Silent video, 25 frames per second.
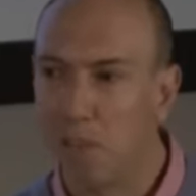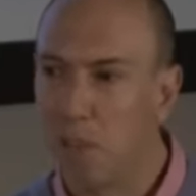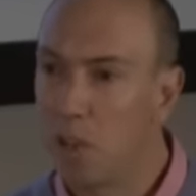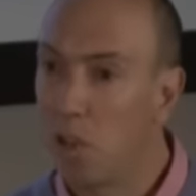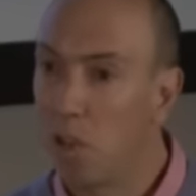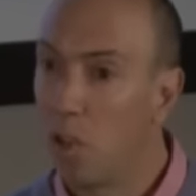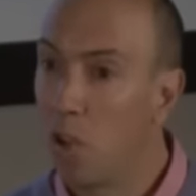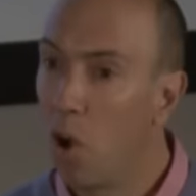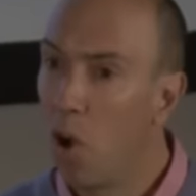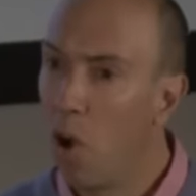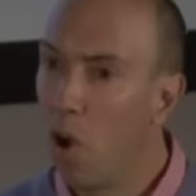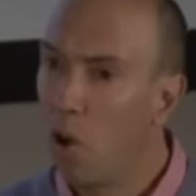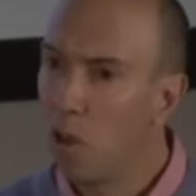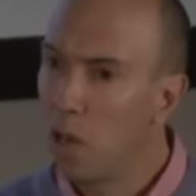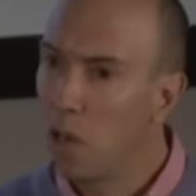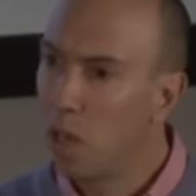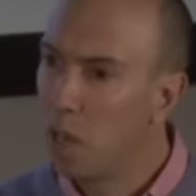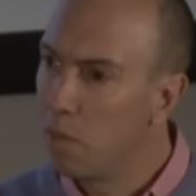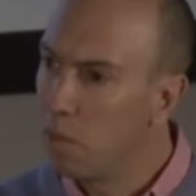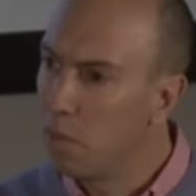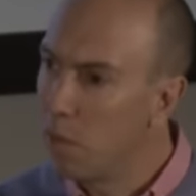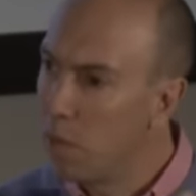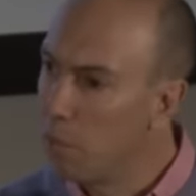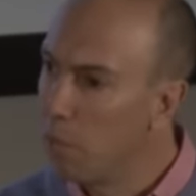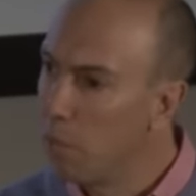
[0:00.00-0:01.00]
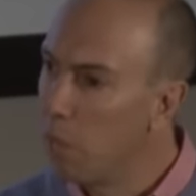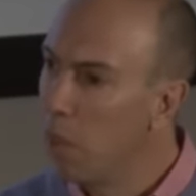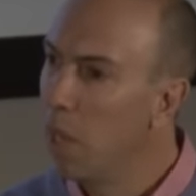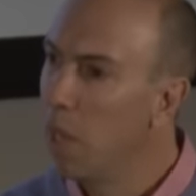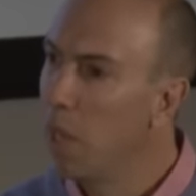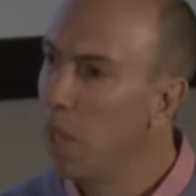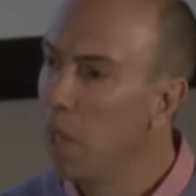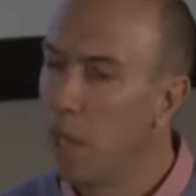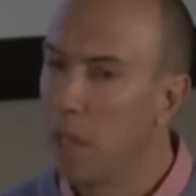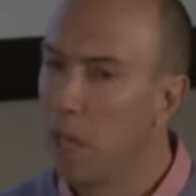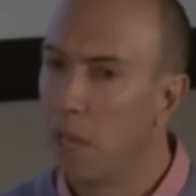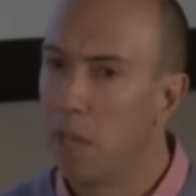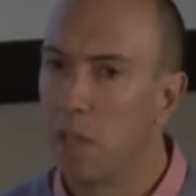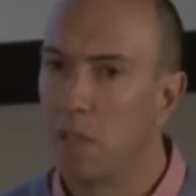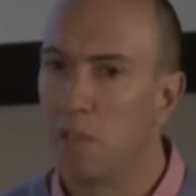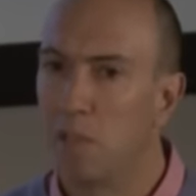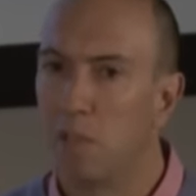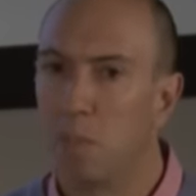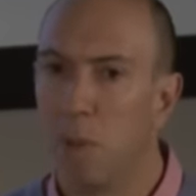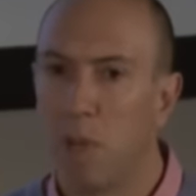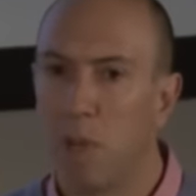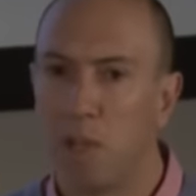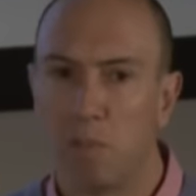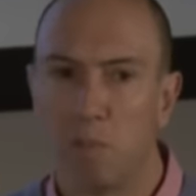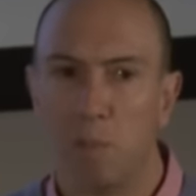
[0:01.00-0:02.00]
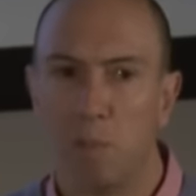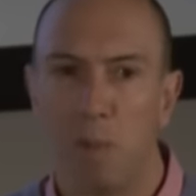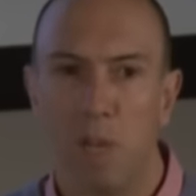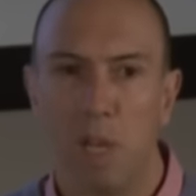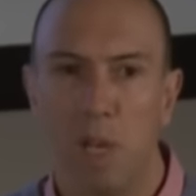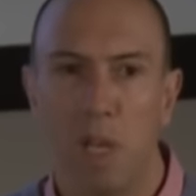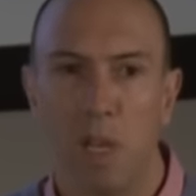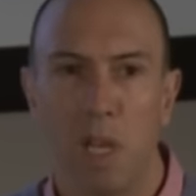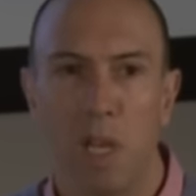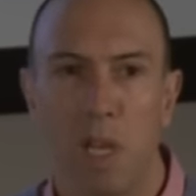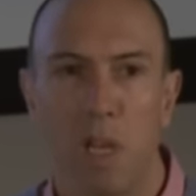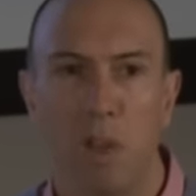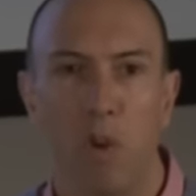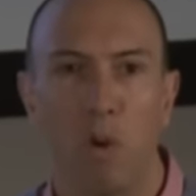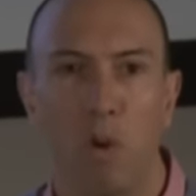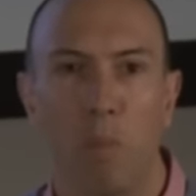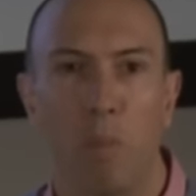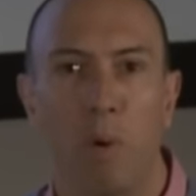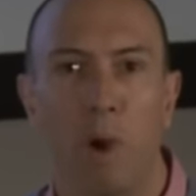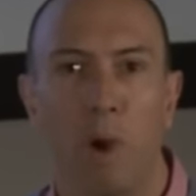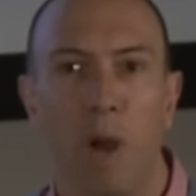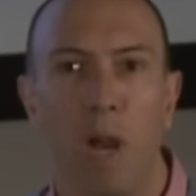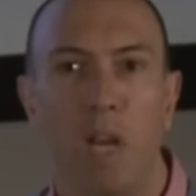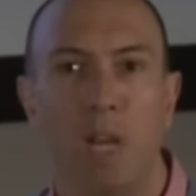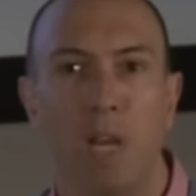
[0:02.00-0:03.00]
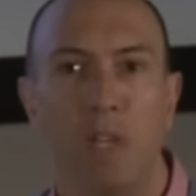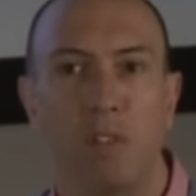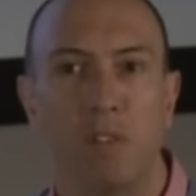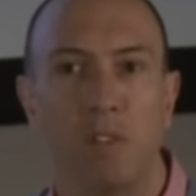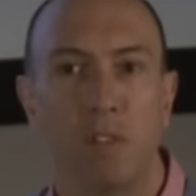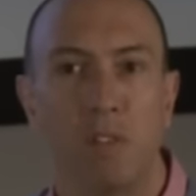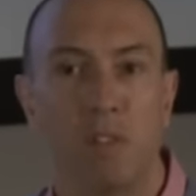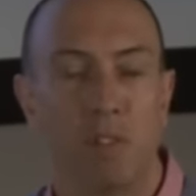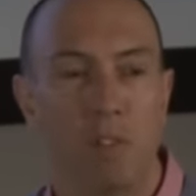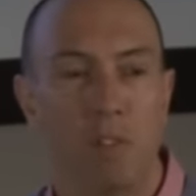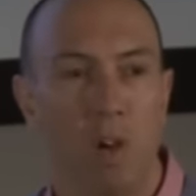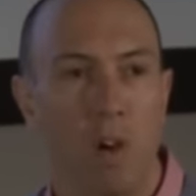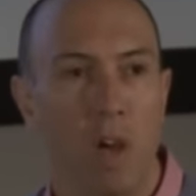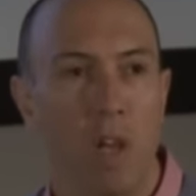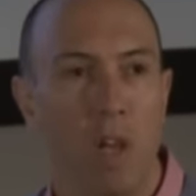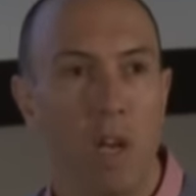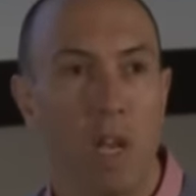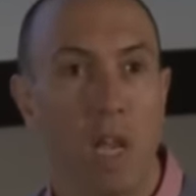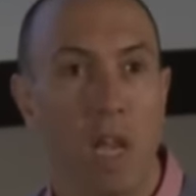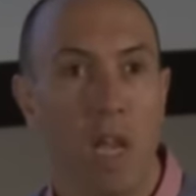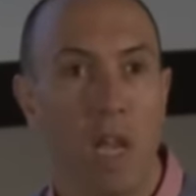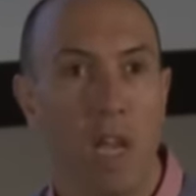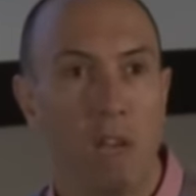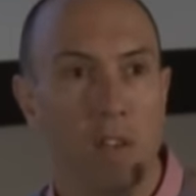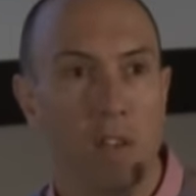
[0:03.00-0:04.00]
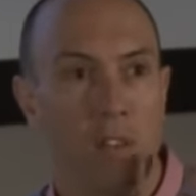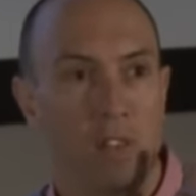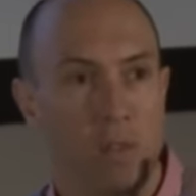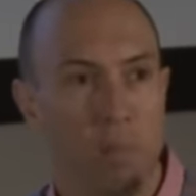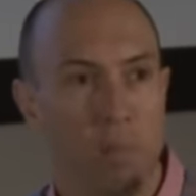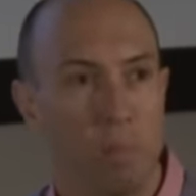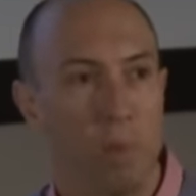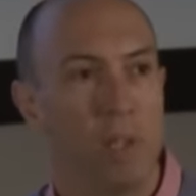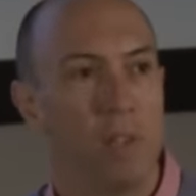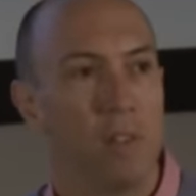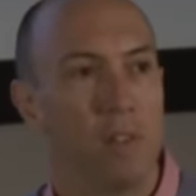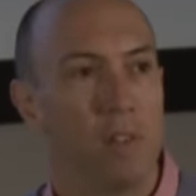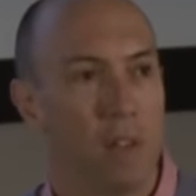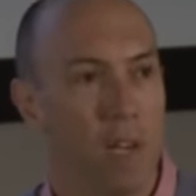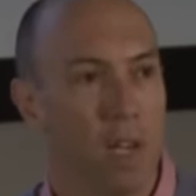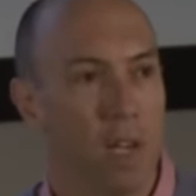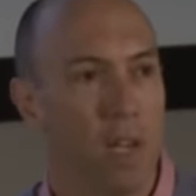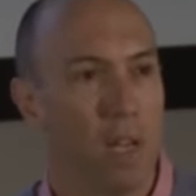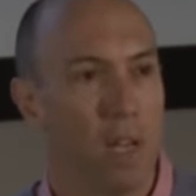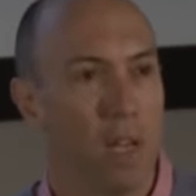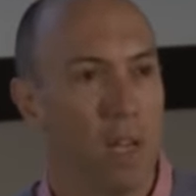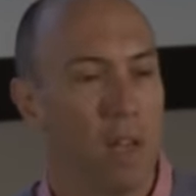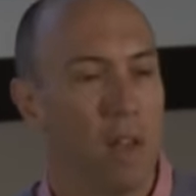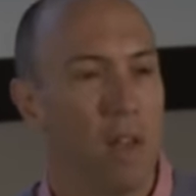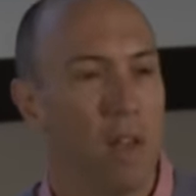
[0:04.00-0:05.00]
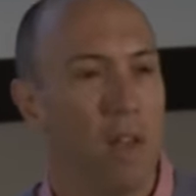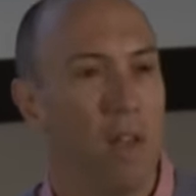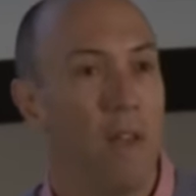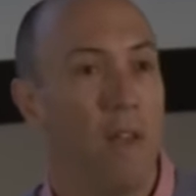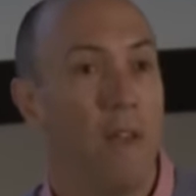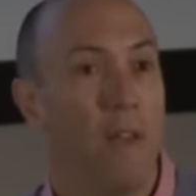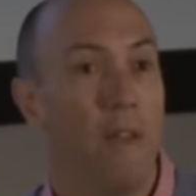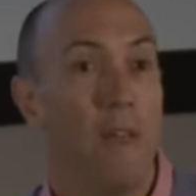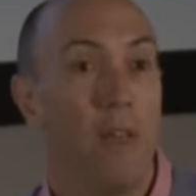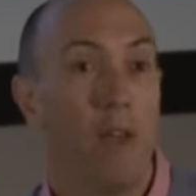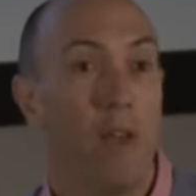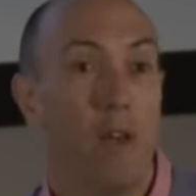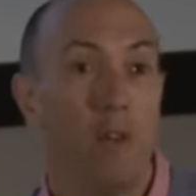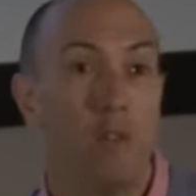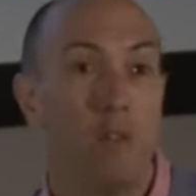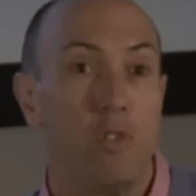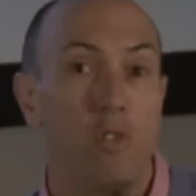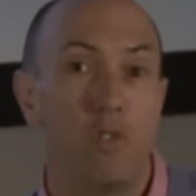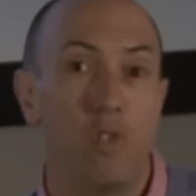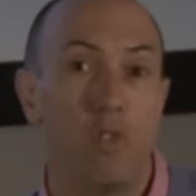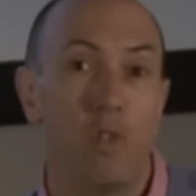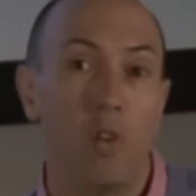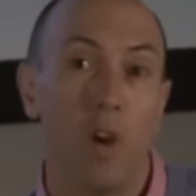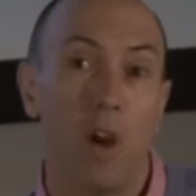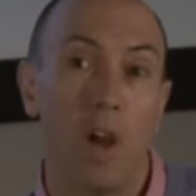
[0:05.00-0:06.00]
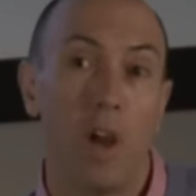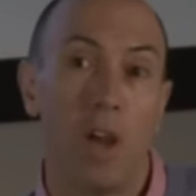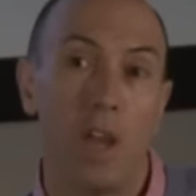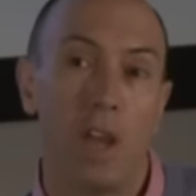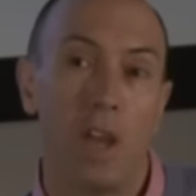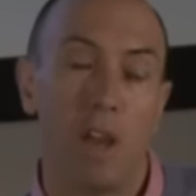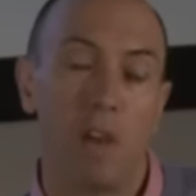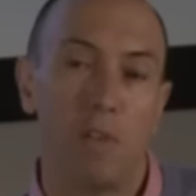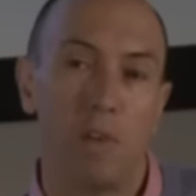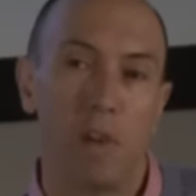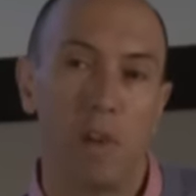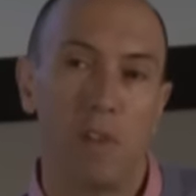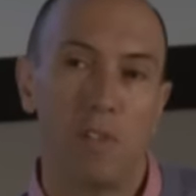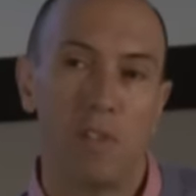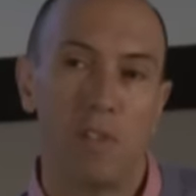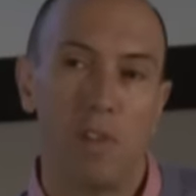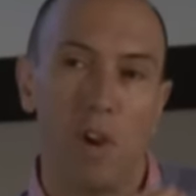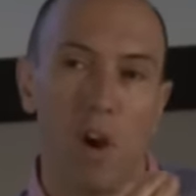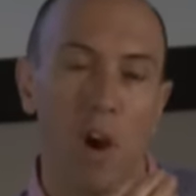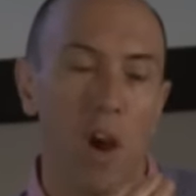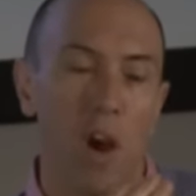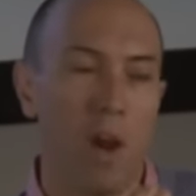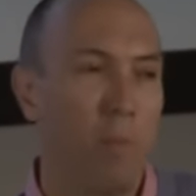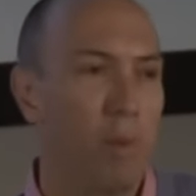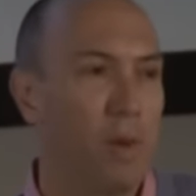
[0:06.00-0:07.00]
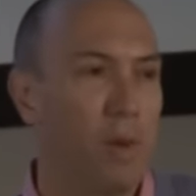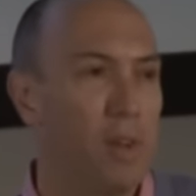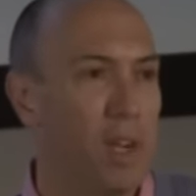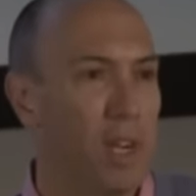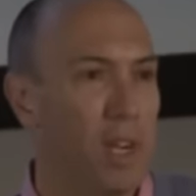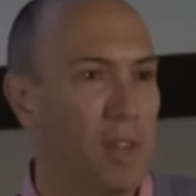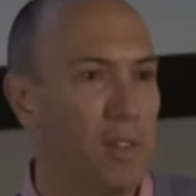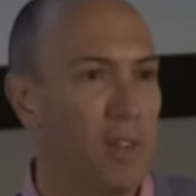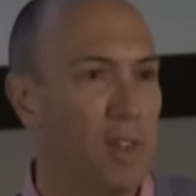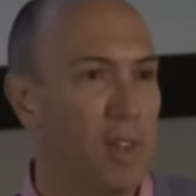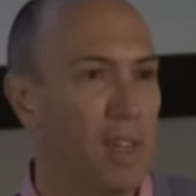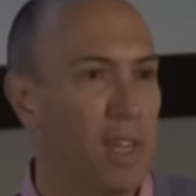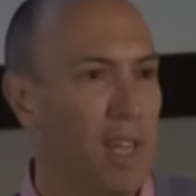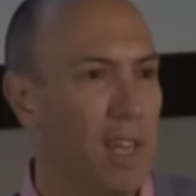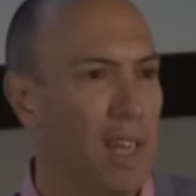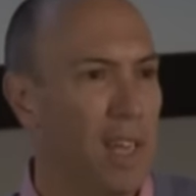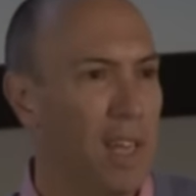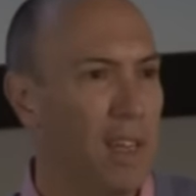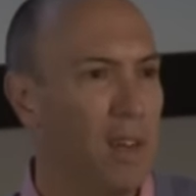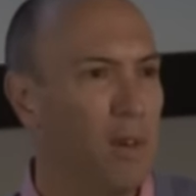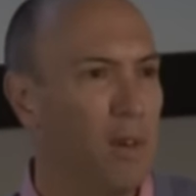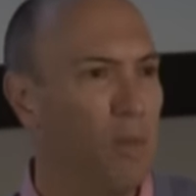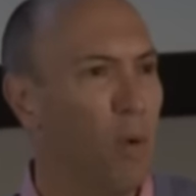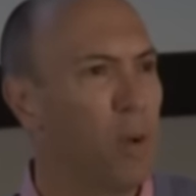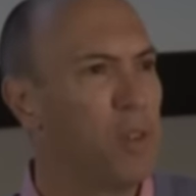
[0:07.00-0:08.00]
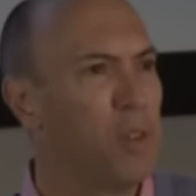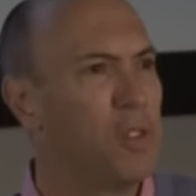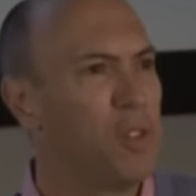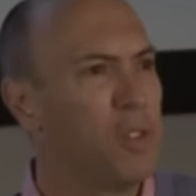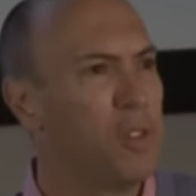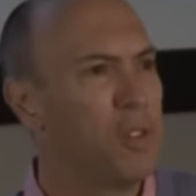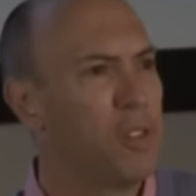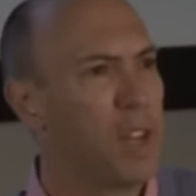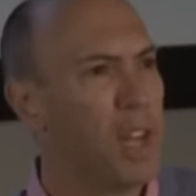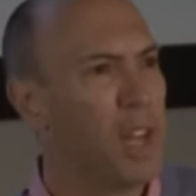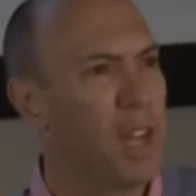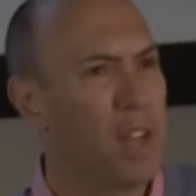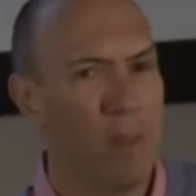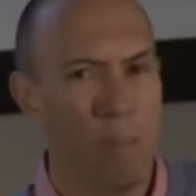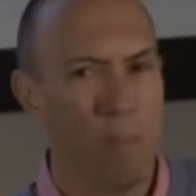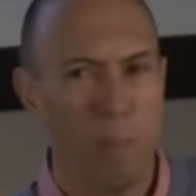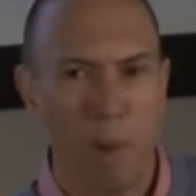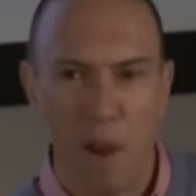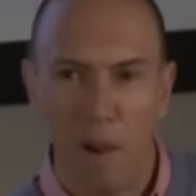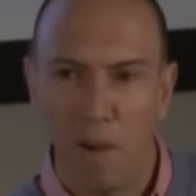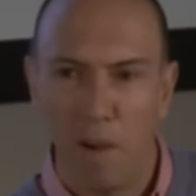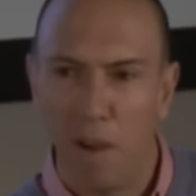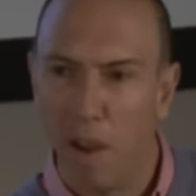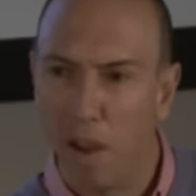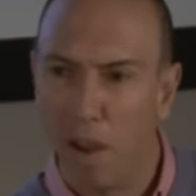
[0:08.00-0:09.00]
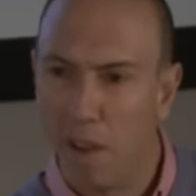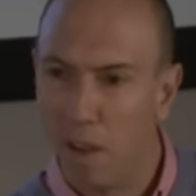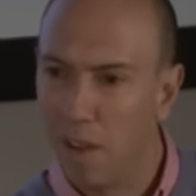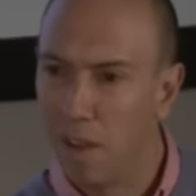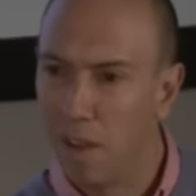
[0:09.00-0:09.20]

and cognitively mediated this must be, that your brain is deciding in a split second, should I increase eye protection here? What's the state of the barrier?